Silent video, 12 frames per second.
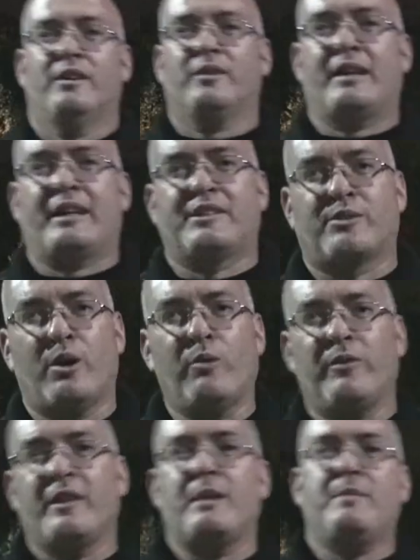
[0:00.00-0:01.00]
Okay, guys, so
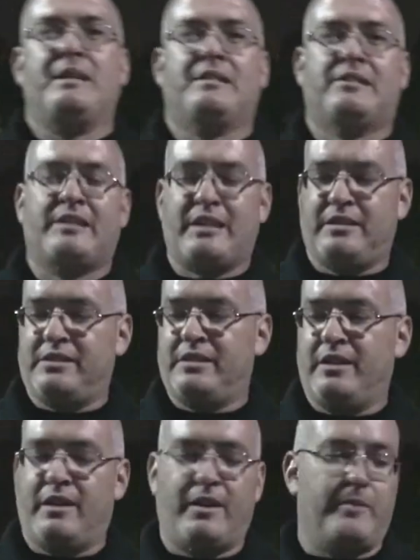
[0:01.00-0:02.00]
hopefully that made sense.
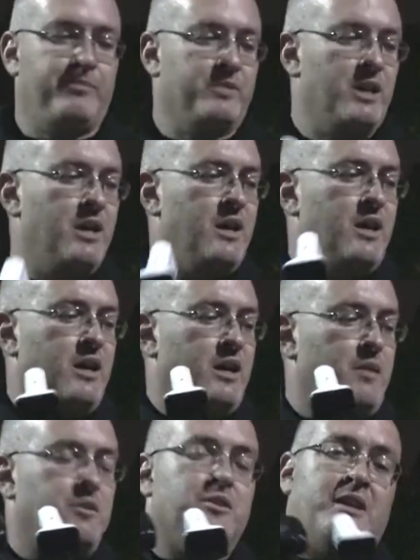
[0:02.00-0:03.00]
Again,
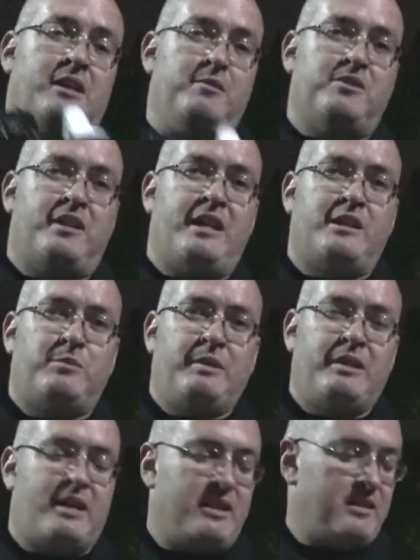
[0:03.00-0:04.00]
I'm using an
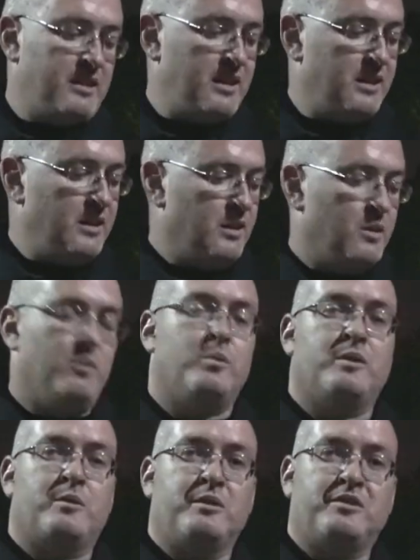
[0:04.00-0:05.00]
SB910
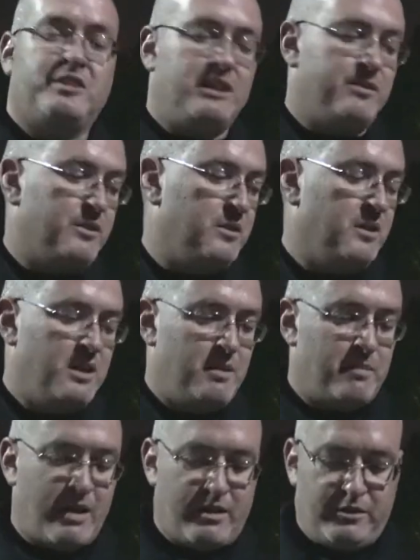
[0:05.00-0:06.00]
with a receiver.
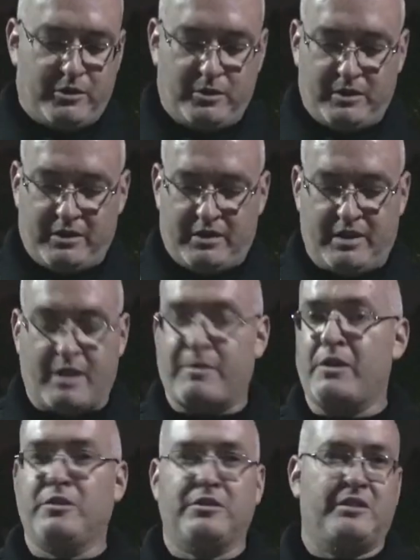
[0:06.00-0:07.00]
Mounted to it, I'm
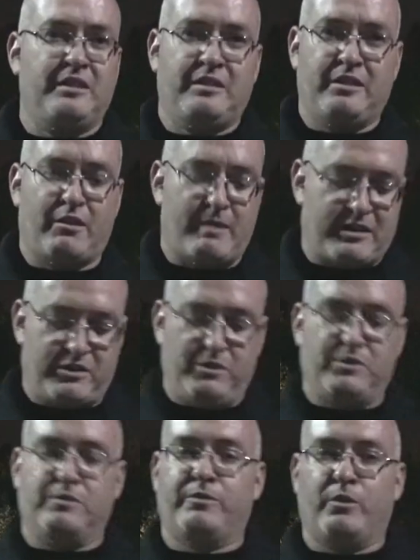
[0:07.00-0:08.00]
not using TTL, I'm actually
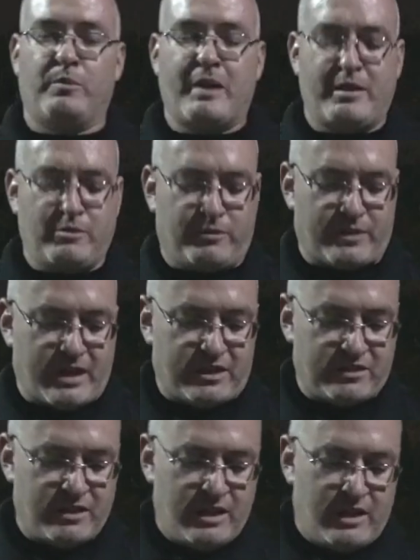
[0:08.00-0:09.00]
using full manual
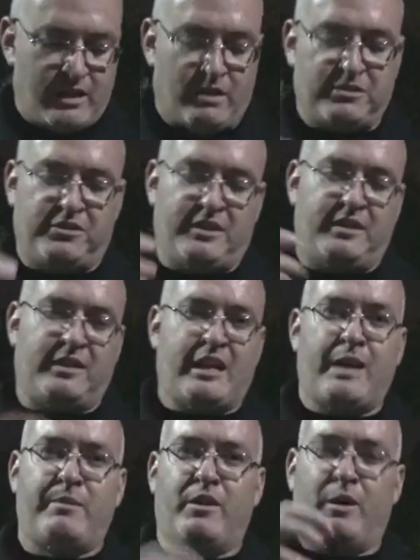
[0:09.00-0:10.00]
flash. I also set the
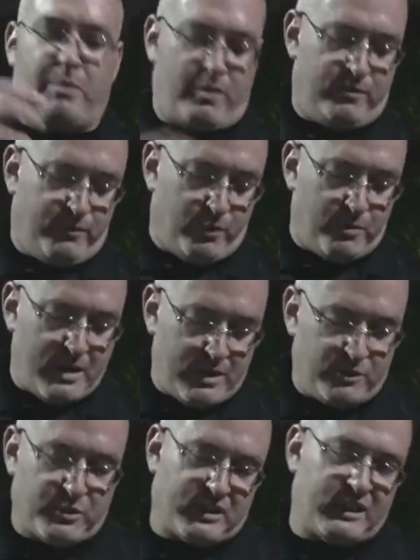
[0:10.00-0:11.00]
camera up on full
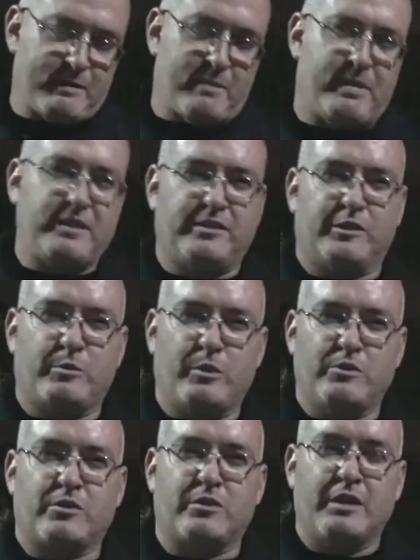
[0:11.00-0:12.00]
manual so I can get my base
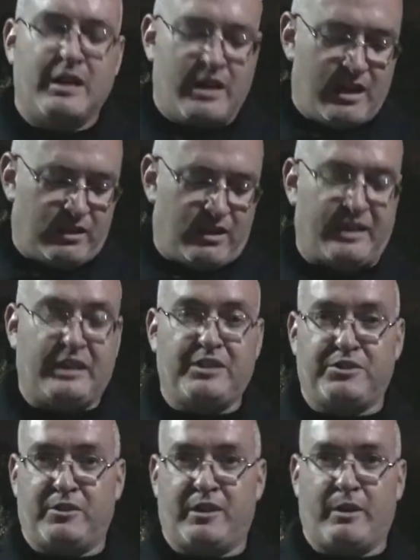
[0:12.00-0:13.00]
exposure a lot
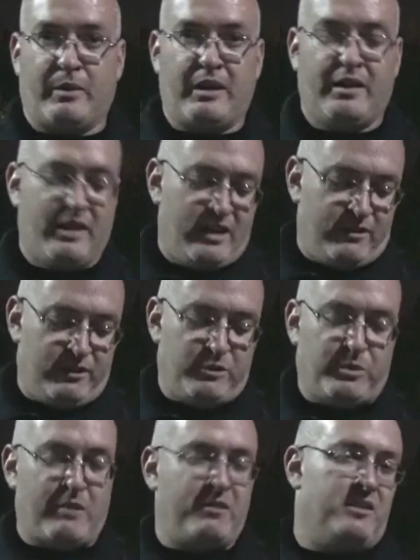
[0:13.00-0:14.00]
easier that way. If you
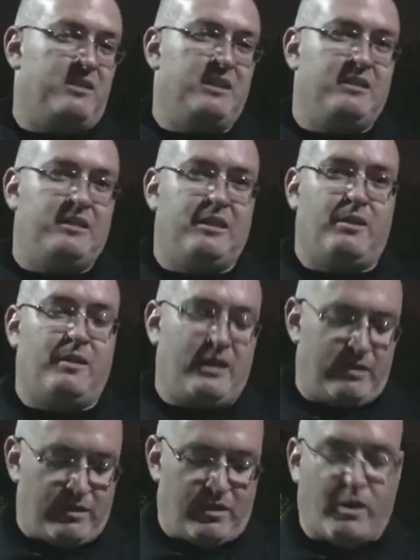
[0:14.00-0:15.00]
just put everything to TTL
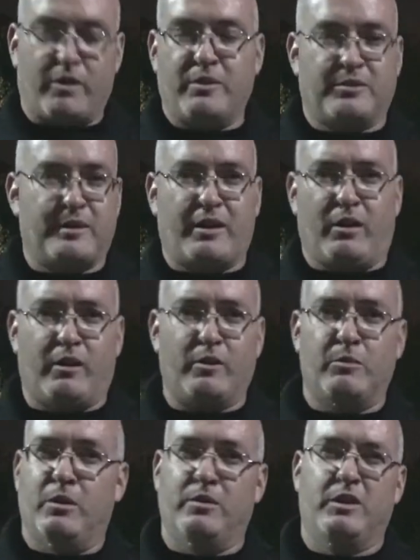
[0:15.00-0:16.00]
and some kind of
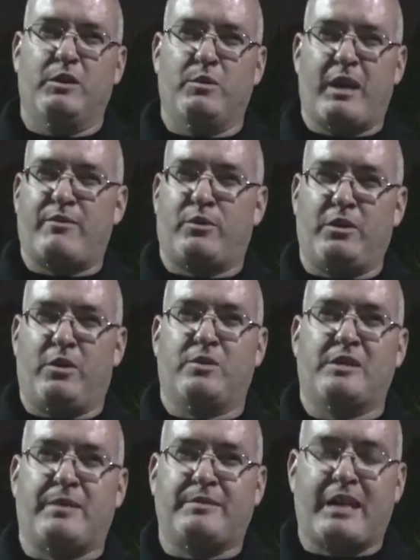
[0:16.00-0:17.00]
auto mode, you would have a really
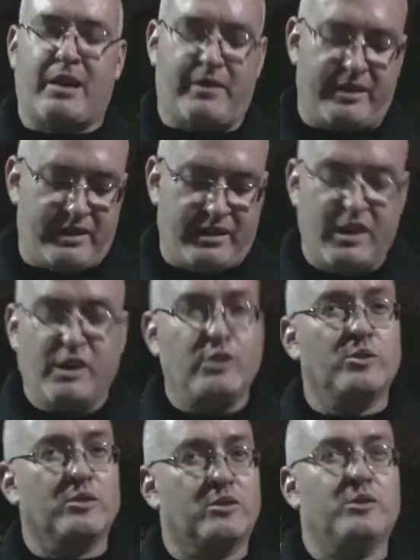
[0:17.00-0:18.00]
hard time dialing it in.
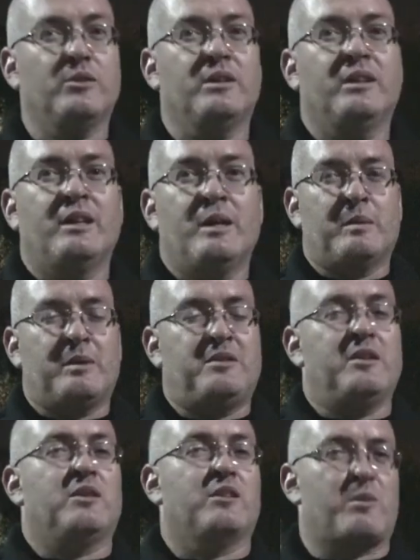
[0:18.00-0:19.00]
You could do it, but it'd
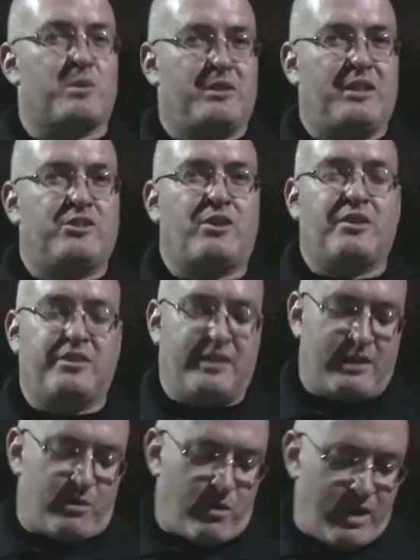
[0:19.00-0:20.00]
take you a lot more test shots to
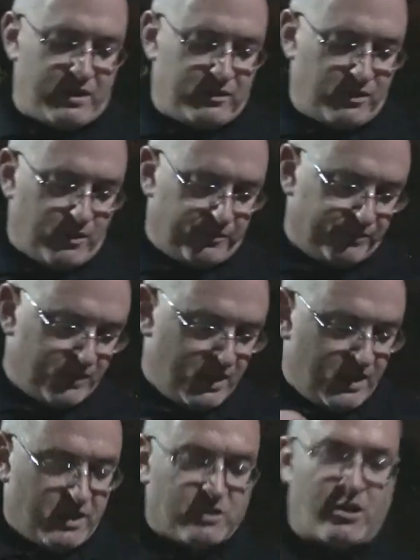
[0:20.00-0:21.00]
get it right. So,
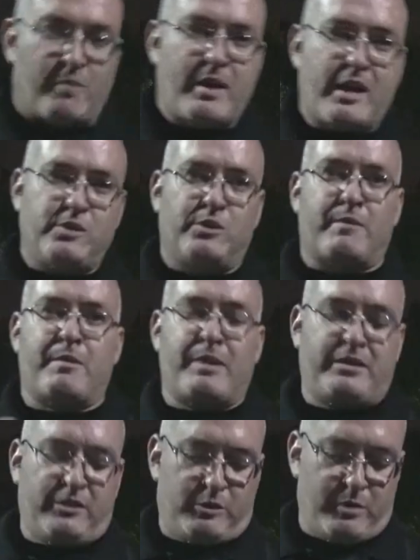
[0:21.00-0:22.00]
shot manual, got my
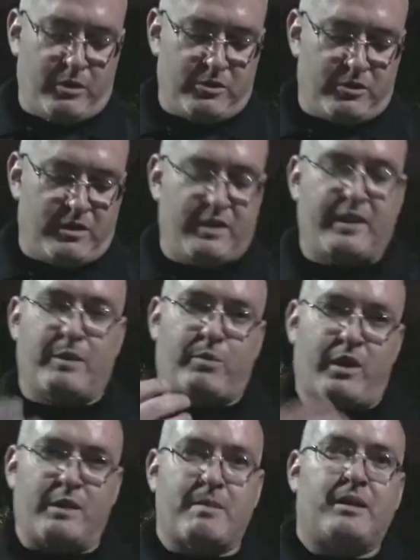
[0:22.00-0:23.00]
base exposure, then I
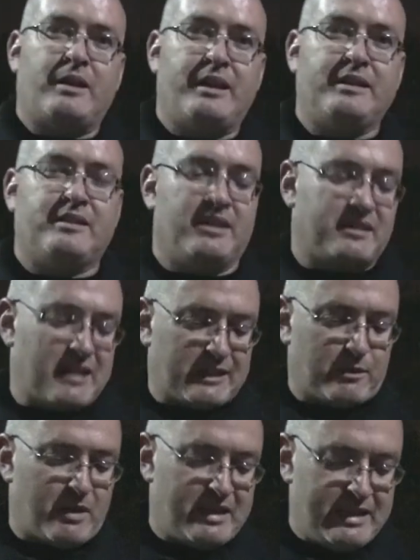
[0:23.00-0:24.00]
brought in my light
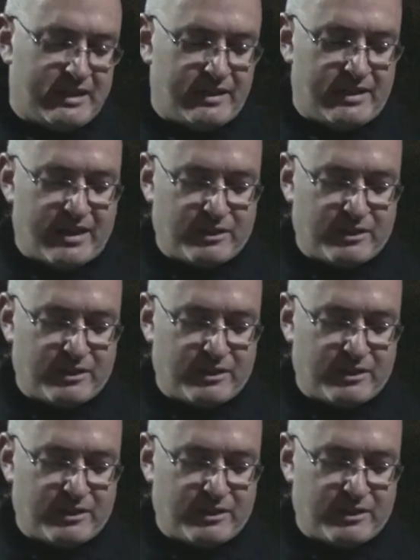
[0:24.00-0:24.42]
exactly where I needed it.